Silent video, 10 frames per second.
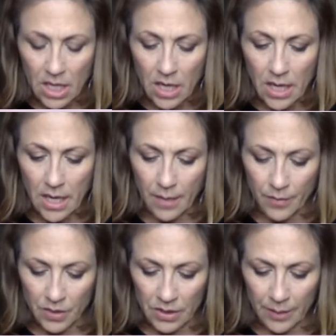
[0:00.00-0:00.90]

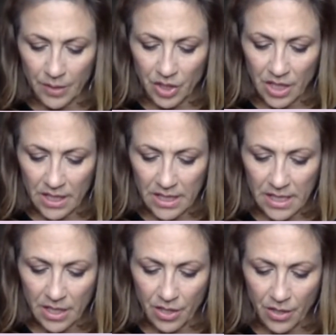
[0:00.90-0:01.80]
So let me check
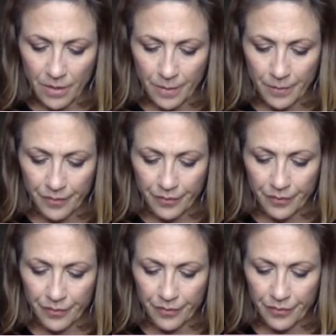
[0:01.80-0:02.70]
here.
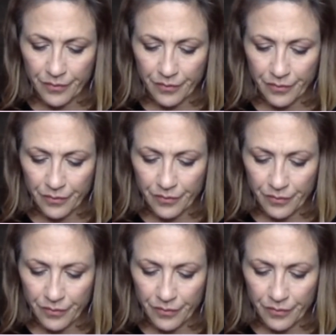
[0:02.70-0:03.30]
All